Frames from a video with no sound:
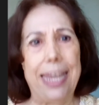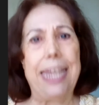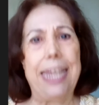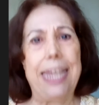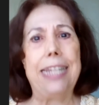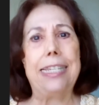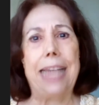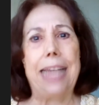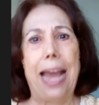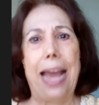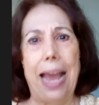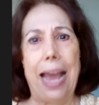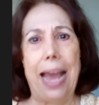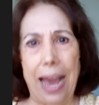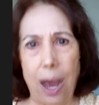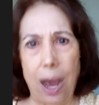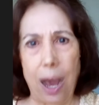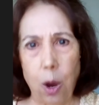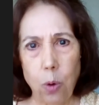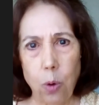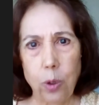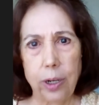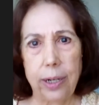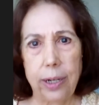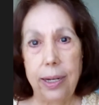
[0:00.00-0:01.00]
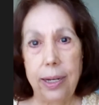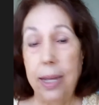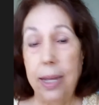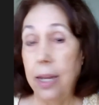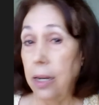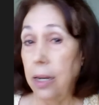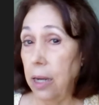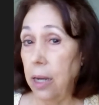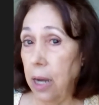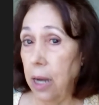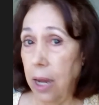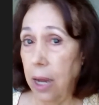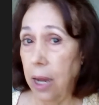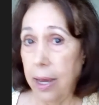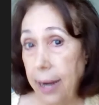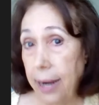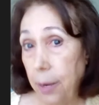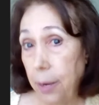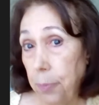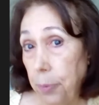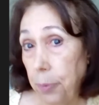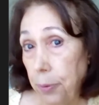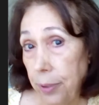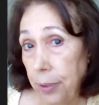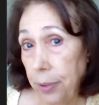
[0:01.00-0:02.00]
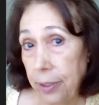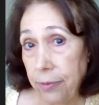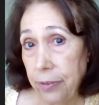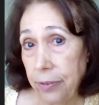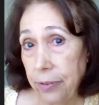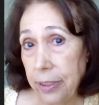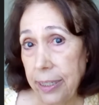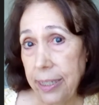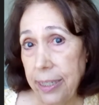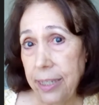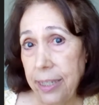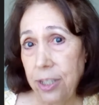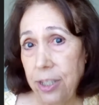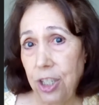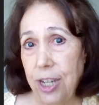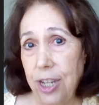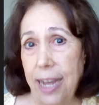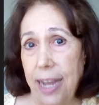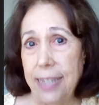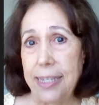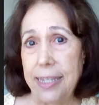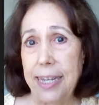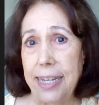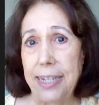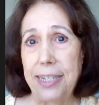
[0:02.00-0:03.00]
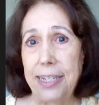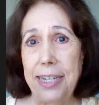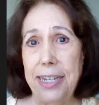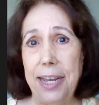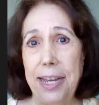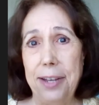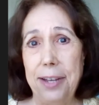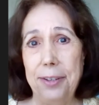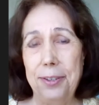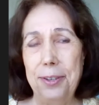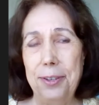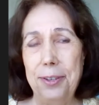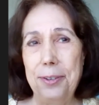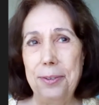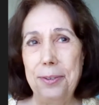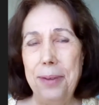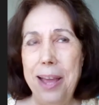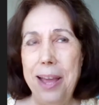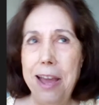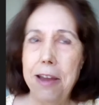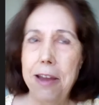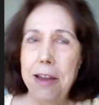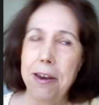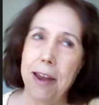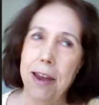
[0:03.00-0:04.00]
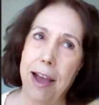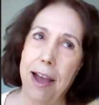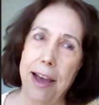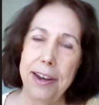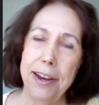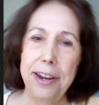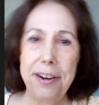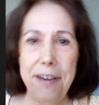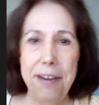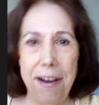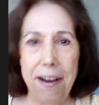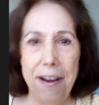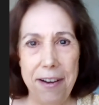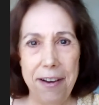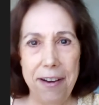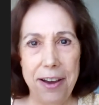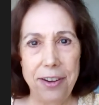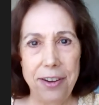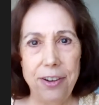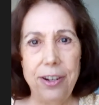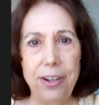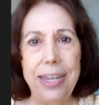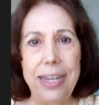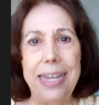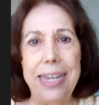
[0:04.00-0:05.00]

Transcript: It's our, not our privilege, as they tell you, not an honor.